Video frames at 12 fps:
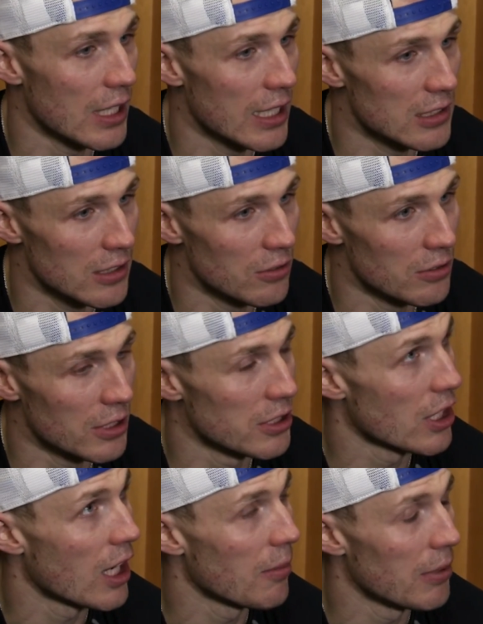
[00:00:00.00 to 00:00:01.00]
Guys are doing their
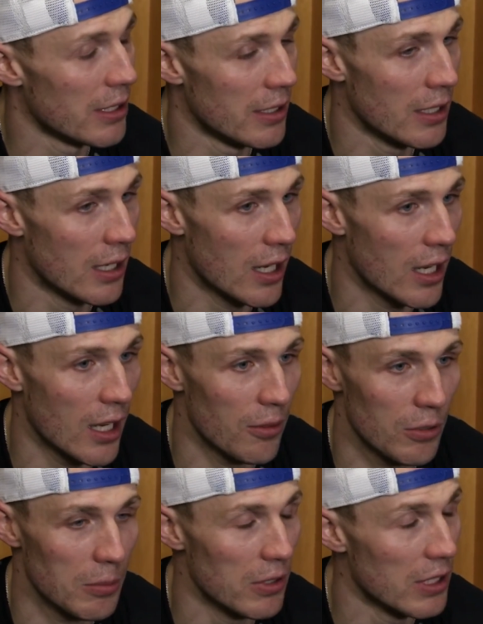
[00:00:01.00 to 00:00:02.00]
job,
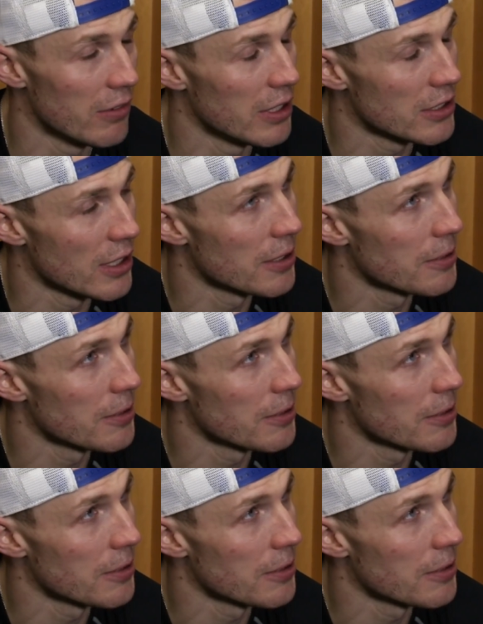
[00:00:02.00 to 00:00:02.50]
and we believe in each other.